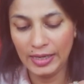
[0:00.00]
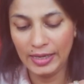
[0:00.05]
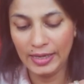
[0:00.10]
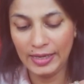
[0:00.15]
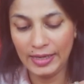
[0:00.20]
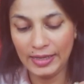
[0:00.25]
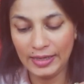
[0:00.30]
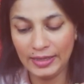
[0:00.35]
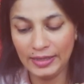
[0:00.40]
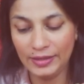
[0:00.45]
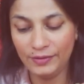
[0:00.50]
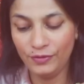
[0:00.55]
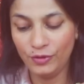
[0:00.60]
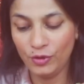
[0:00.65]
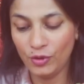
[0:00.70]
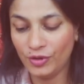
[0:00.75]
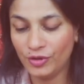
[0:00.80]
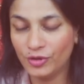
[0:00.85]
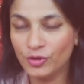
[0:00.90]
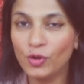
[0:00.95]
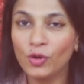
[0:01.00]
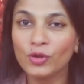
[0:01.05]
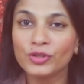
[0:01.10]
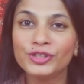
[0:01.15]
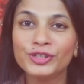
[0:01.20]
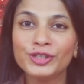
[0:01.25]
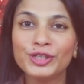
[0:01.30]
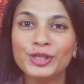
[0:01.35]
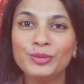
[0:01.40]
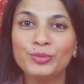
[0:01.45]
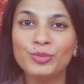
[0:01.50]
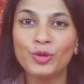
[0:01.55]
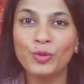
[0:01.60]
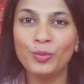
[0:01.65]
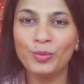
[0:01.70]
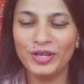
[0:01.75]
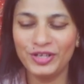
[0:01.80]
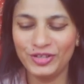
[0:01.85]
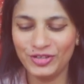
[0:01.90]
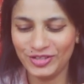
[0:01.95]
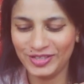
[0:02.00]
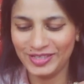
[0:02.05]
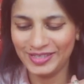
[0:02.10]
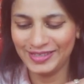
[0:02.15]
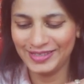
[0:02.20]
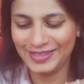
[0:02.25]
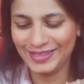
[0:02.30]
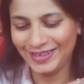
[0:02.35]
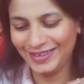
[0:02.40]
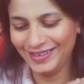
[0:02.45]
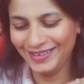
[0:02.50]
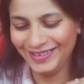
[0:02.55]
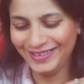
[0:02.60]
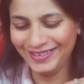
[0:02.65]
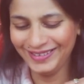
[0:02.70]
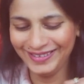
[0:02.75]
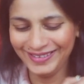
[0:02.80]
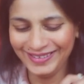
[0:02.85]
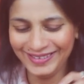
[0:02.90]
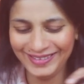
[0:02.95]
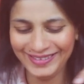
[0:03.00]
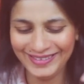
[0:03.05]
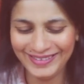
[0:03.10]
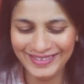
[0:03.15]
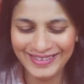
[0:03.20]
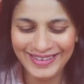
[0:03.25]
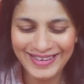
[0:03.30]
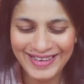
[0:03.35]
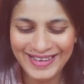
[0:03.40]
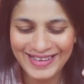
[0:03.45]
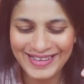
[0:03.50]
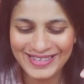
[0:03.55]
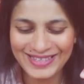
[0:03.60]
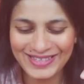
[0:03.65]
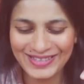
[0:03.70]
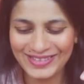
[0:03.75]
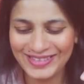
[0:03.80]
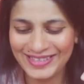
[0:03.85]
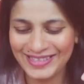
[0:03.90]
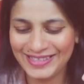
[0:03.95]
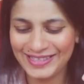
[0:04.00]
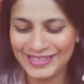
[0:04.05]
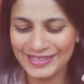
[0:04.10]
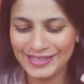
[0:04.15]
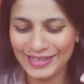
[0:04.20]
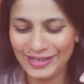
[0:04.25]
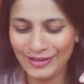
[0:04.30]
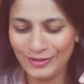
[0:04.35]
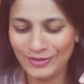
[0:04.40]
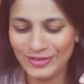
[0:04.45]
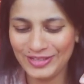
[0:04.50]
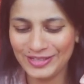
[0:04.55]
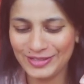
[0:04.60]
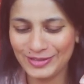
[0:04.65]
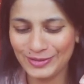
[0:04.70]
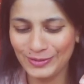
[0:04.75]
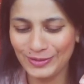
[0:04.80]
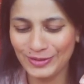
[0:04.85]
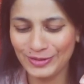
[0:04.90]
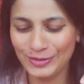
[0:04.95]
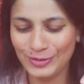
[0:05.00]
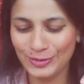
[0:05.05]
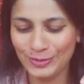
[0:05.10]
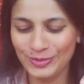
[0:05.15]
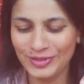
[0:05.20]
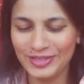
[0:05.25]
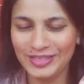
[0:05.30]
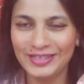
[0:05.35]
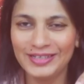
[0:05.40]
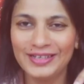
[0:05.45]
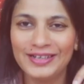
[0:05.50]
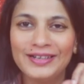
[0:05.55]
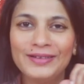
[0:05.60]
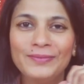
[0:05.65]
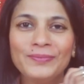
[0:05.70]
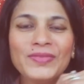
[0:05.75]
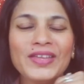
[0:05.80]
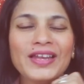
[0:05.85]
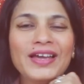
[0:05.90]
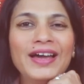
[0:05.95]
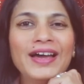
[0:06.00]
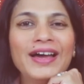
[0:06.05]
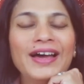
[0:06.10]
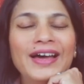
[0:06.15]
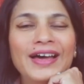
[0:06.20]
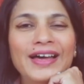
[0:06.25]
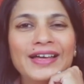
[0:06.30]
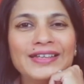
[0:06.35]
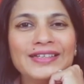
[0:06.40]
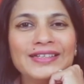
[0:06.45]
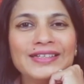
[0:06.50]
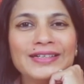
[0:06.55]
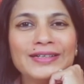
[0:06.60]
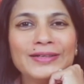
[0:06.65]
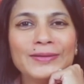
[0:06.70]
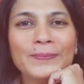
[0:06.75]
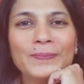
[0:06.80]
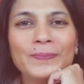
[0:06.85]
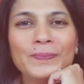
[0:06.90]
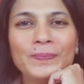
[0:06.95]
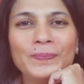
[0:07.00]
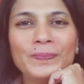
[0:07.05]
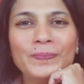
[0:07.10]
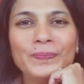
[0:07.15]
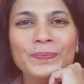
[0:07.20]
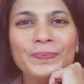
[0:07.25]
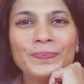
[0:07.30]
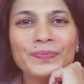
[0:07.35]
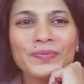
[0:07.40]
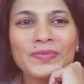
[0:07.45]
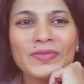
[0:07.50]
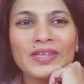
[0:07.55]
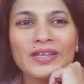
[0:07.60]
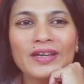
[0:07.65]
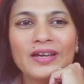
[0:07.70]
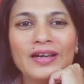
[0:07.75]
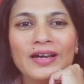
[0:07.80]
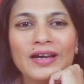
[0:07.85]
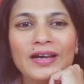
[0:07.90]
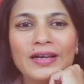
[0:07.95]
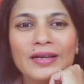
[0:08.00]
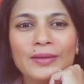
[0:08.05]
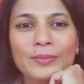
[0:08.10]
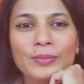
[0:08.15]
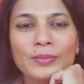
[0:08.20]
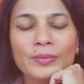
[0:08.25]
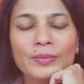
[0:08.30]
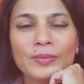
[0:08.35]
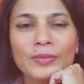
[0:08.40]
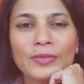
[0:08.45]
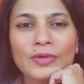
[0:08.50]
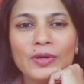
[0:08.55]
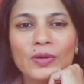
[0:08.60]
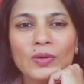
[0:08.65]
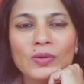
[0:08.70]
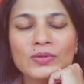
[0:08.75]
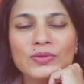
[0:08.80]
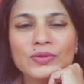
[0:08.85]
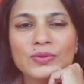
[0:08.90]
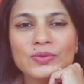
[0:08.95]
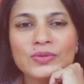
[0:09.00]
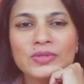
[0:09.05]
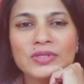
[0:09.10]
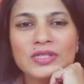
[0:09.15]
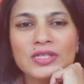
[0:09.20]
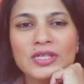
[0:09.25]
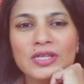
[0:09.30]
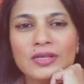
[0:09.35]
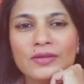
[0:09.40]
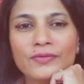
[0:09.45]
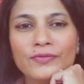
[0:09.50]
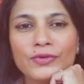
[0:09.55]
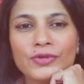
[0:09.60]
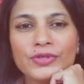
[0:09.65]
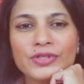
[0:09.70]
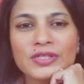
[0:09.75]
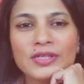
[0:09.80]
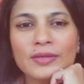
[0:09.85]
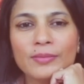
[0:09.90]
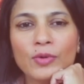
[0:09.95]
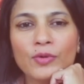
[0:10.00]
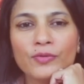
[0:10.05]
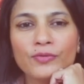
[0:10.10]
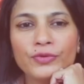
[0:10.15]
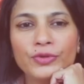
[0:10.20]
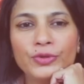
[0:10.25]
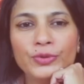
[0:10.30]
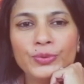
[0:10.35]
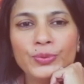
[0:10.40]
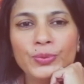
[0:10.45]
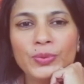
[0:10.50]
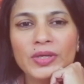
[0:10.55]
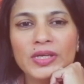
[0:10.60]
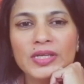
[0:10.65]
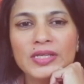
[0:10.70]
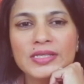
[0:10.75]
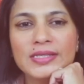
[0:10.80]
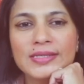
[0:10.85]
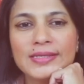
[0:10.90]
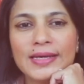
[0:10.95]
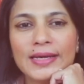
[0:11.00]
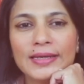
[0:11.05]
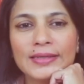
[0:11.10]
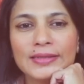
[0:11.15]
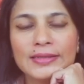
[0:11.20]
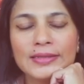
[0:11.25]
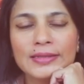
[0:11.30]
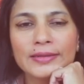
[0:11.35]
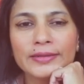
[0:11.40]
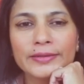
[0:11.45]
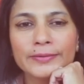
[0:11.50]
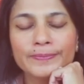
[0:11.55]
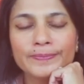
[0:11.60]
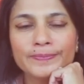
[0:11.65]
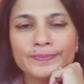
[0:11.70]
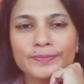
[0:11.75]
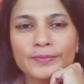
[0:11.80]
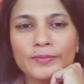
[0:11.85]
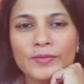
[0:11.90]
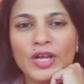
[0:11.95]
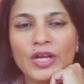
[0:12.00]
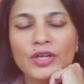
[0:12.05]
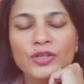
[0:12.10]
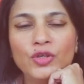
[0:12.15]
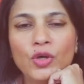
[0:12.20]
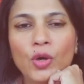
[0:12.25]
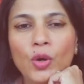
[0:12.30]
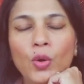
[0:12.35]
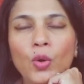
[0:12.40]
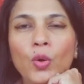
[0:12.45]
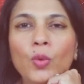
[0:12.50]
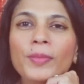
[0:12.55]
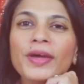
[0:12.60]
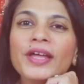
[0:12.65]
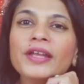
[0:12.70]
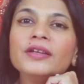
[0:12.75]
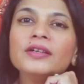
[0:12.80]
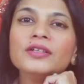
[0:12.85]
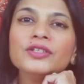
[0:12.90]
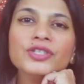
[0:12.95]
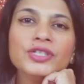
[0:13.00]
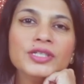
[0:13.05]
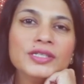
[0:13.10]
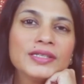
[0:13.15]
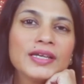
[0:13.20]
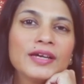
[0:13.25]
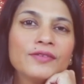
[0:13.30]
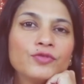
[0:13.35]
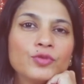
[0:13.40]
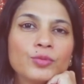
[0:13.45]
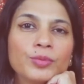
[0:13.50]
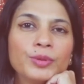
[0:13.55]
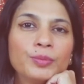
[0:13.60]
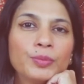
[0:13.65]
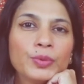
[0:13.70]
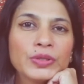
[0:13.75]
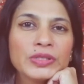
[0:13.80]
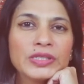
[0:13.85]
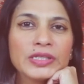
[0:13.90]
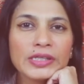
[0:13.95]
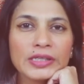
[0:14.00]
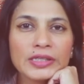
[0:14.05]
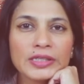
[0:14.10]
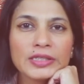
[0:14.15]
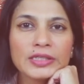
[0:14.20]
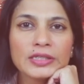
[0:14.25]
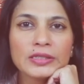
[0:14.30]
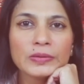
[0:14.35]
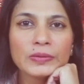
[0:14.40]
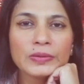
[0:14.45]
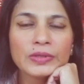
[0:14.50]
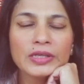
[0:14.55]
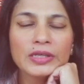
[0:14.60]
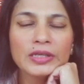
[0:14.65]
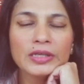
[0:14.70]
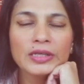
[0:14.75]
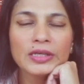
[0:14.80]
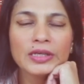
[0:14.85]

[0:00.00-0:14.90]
And if you're a doctor, keep your patience. So this is how it is going to be, yeah. And I'm also seeing for some of you is that your home energies have to be protected, okay?